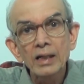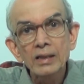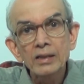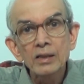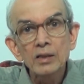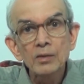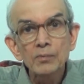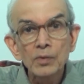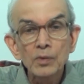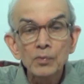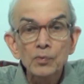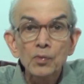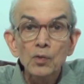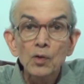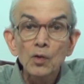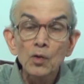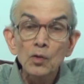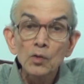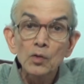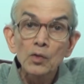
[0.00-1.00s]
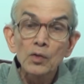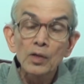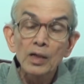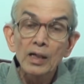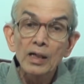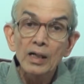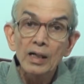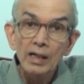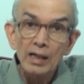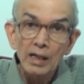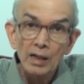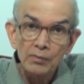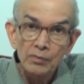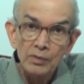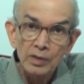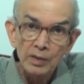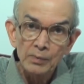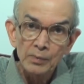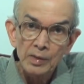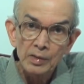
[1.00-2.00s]
either before, during or
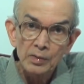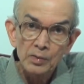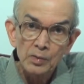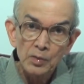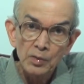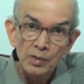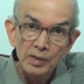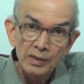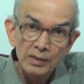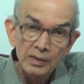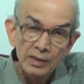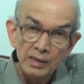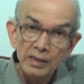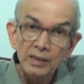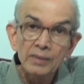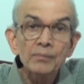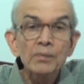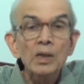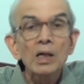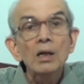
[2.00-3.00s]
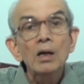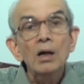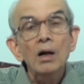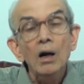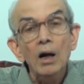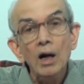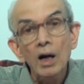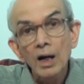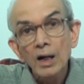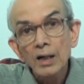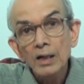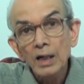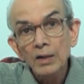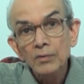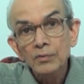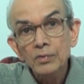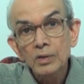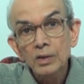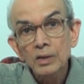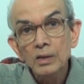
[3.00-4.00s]
after menstruation, or
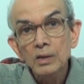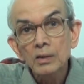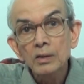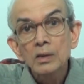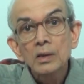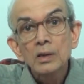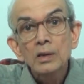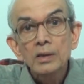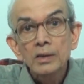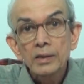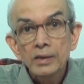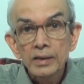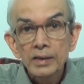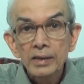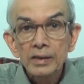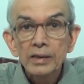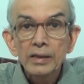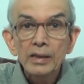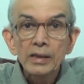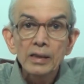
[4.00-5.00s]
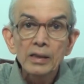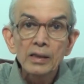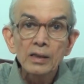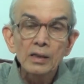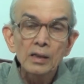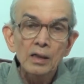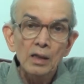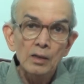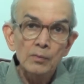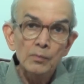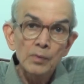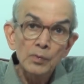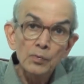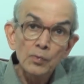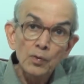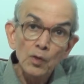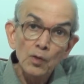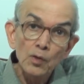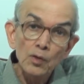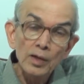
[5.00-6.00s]
after eating or
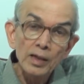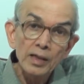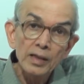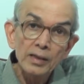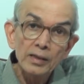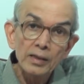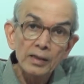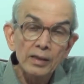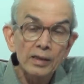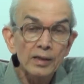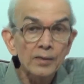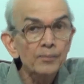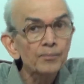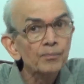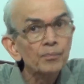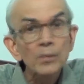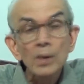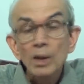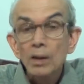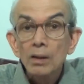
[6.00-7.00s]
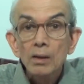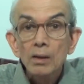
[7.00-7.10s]
before drinking,